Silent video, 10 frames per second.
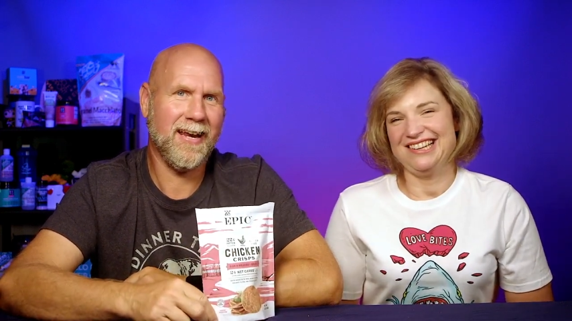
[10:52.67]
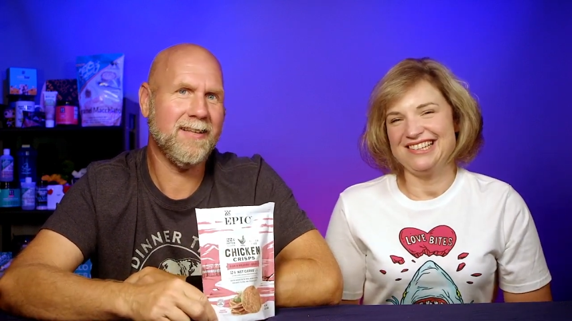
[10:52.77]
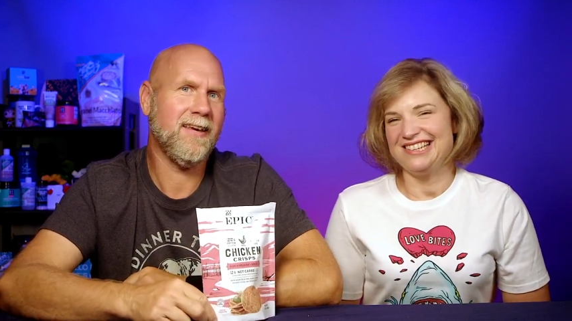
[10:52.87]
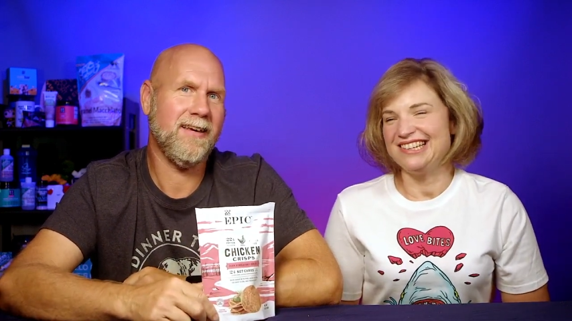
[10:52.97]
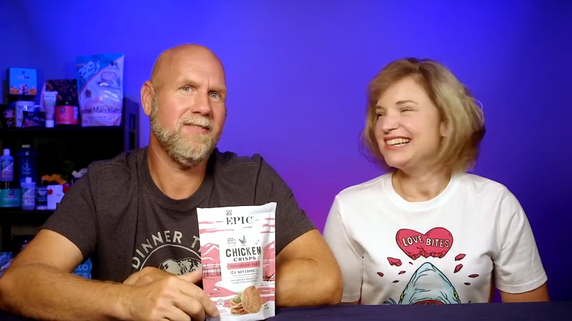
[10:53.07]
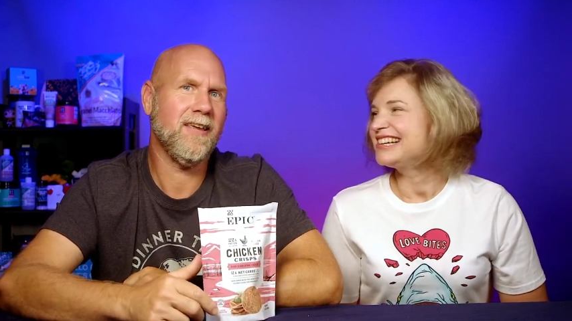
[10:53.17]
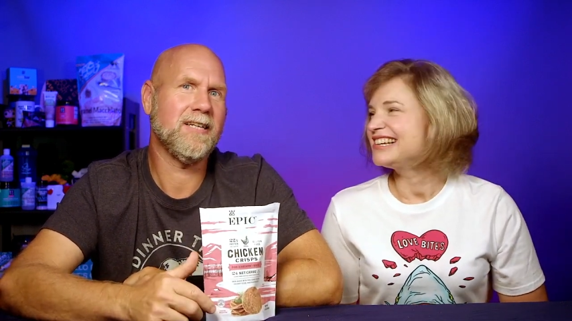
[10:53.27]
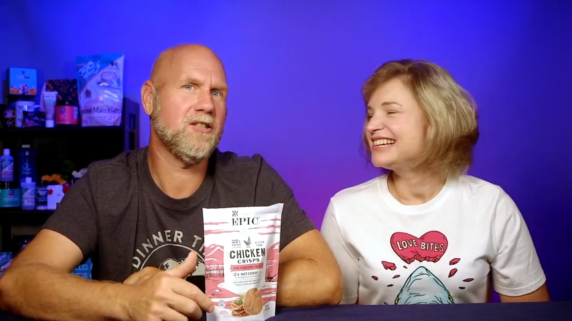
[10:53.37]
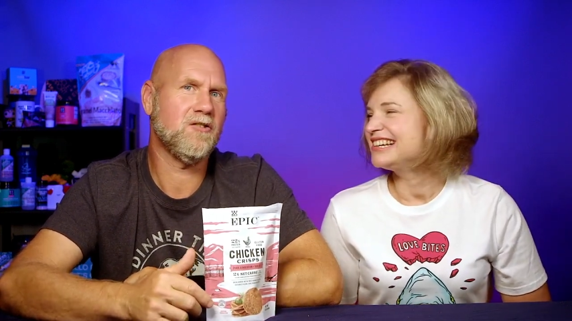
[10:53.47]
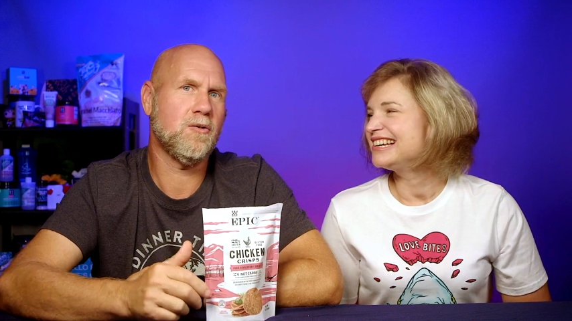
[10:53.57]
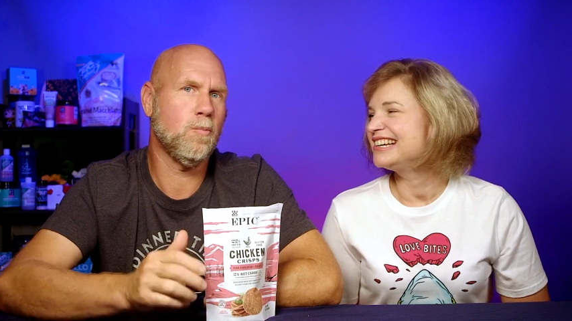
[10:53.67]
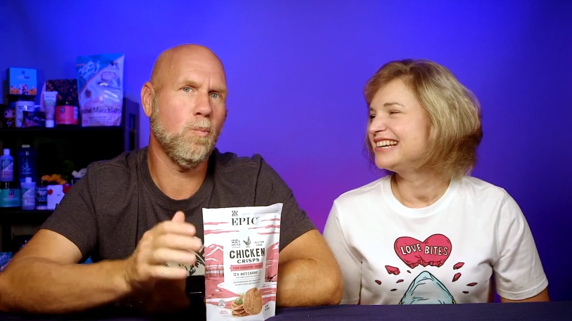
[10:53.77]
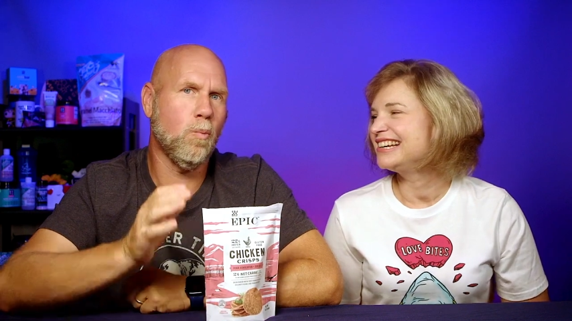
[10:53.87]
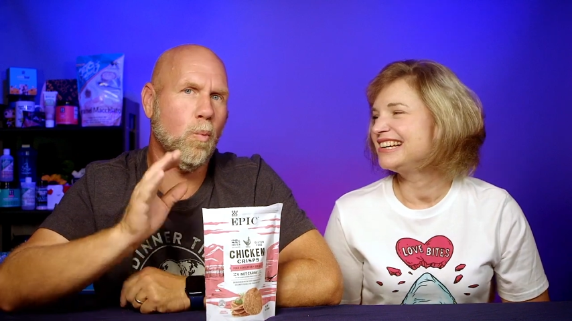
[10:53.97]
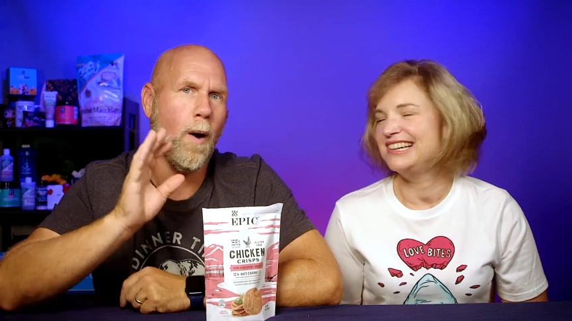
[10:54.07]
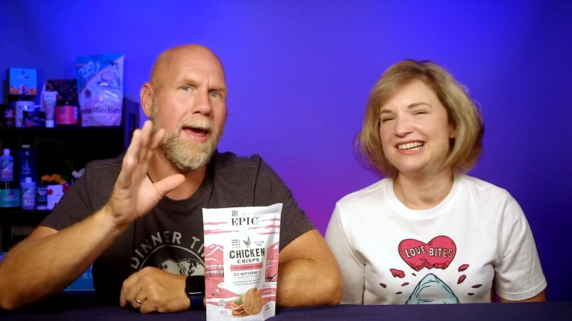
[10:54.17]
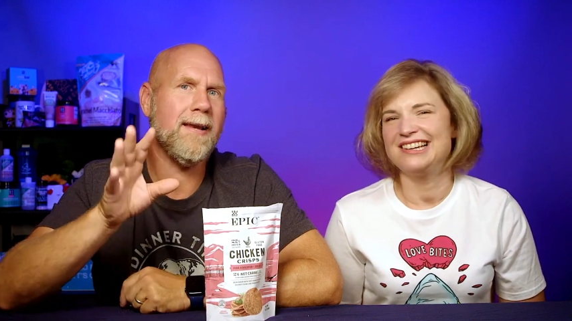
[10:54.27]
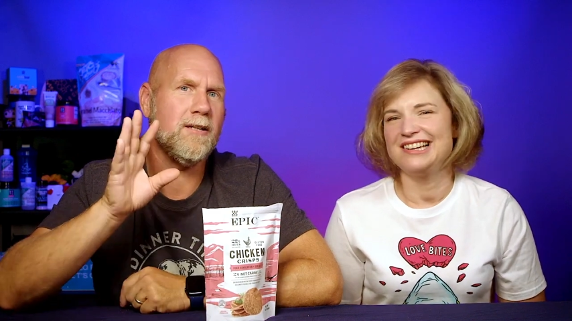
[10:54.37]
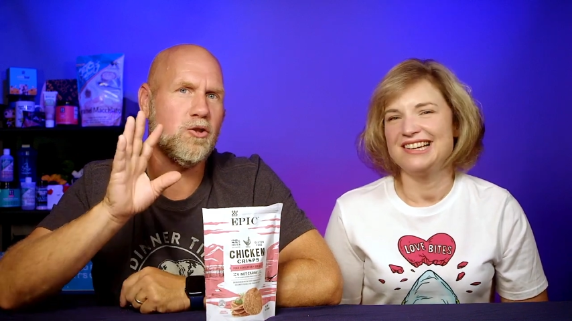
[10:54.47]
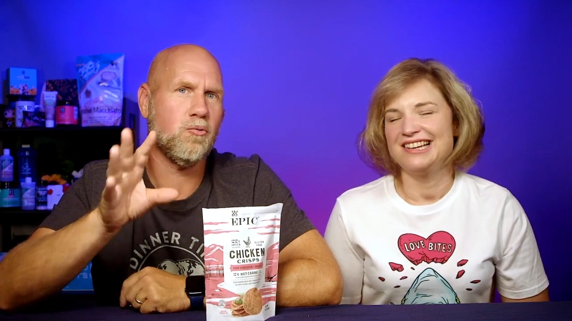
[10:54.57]
Speaker 1: It tastes like just wet,
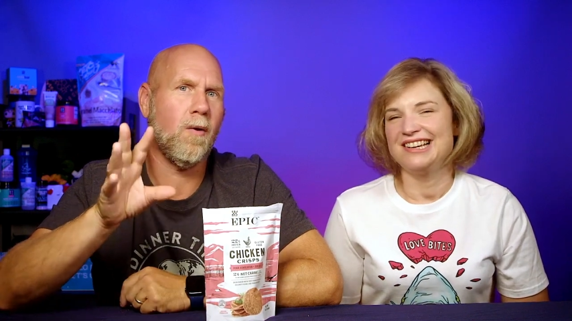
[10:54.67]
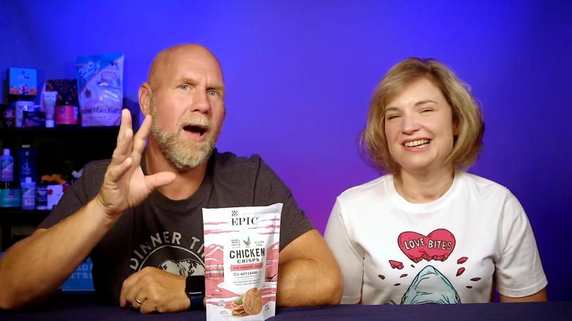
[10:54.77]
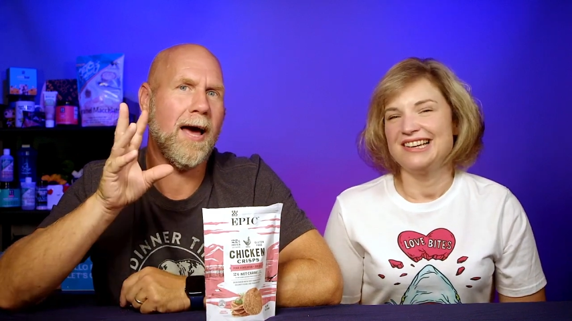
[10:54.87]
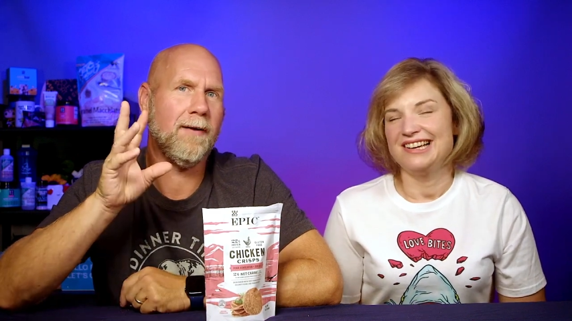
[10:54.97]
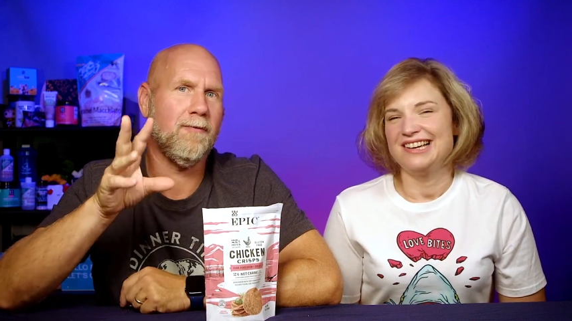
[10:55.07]
dry